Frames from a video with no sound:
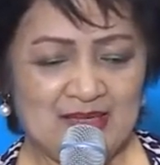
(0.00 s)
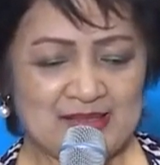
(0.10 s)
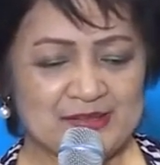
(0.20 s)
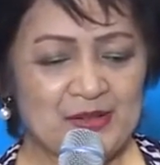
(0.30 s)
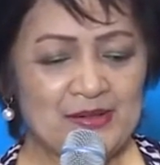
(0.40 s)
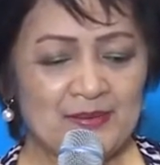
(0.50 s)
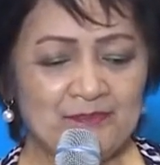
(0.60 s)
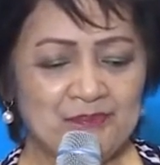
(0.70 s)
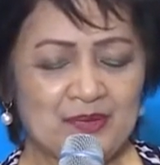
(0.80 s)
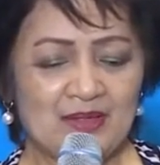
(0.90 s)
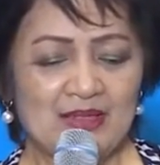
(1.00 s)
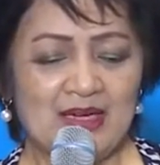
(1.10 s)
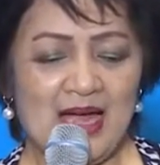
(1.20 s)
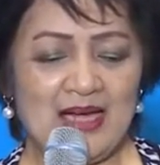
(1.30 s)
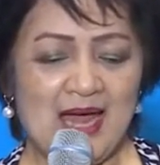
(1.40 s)
So
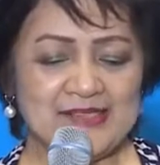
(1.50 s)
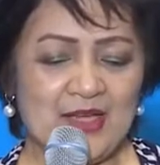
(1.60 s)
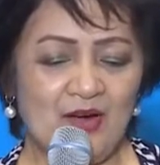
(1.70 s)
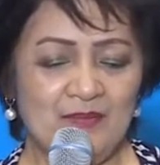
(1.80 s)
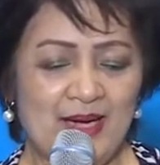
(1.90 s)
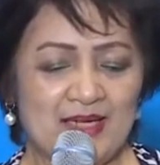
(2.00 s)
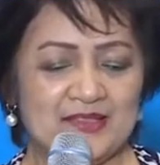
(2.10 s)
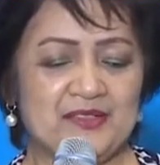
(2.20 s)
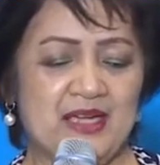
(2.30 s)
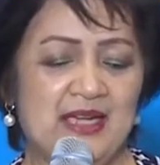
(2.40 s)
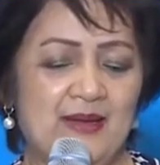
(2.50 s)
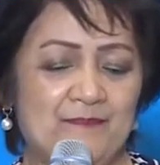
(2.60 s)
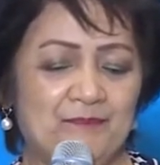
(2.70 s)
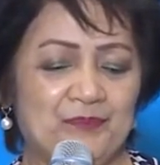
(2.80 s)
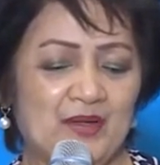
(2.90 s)
Alaska omega-3
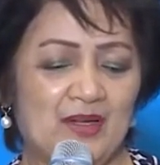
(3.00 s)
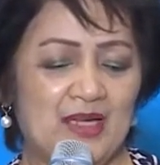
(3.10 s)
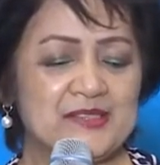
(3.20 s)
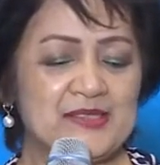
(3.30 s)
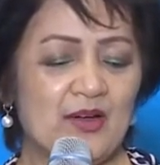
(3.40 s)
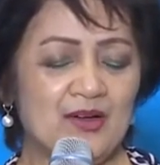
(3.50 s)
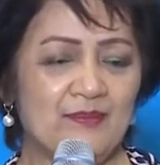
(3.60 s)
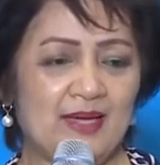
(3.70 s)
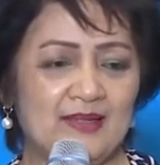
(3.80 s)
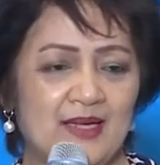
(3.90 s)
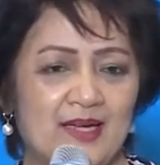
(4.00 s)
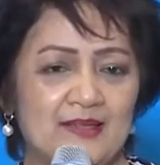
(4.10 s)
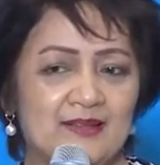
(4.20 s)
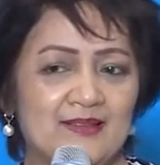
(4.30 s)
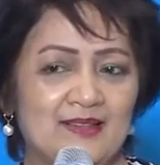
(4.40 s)
is
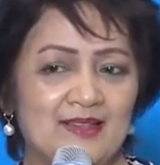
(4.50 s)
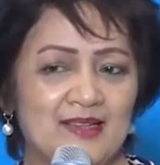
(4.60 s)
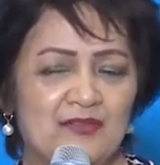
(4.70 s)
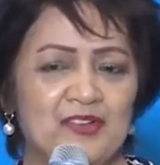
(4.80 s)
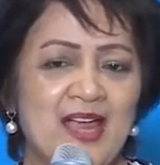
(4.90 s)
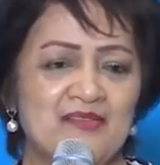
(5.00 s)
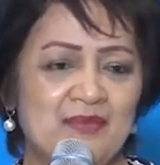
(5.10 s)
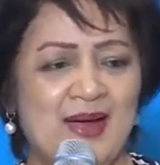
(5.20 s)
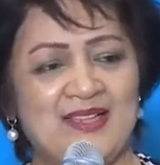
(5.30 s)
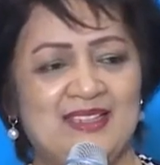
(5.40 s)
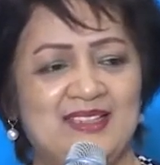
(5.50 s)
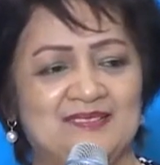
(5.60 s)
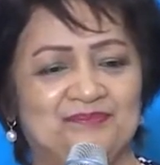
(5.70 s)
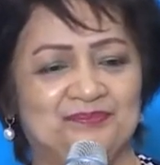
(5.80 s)
recommended for everybody.